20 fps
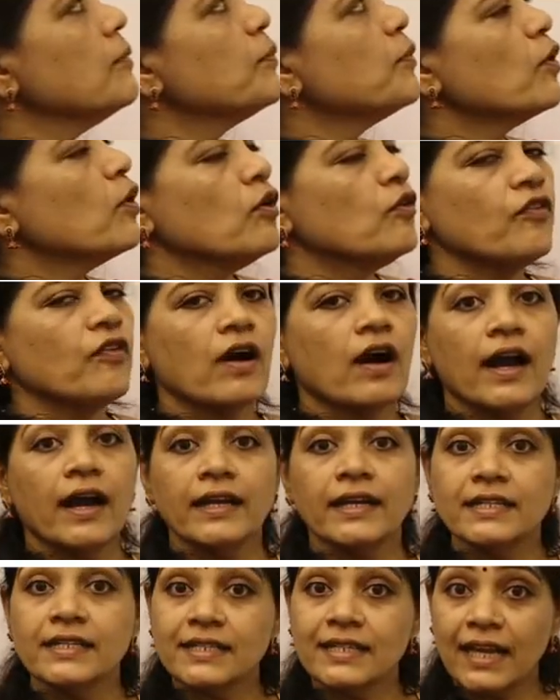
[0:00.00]
pole of
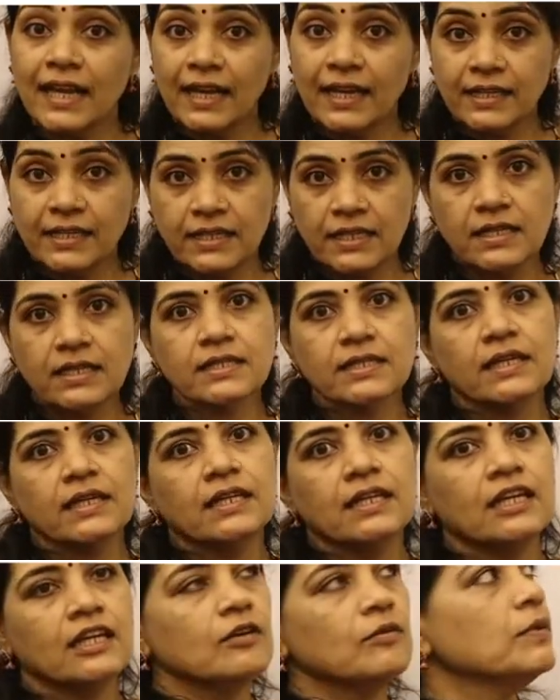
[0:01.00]
height 18
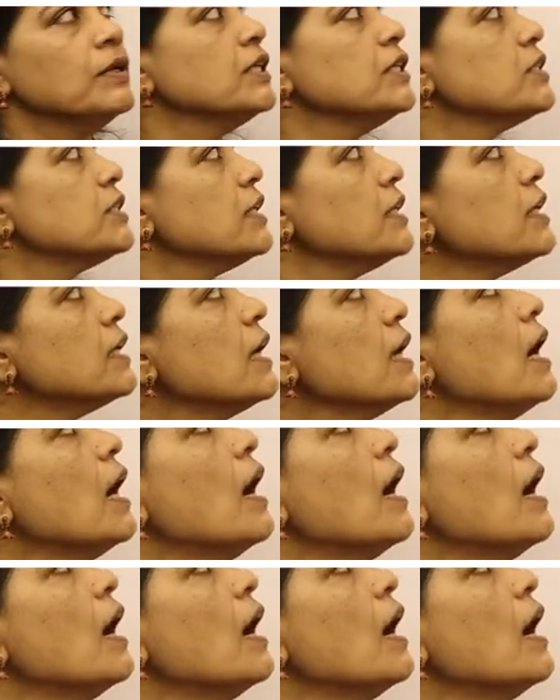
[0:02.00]
centimeter,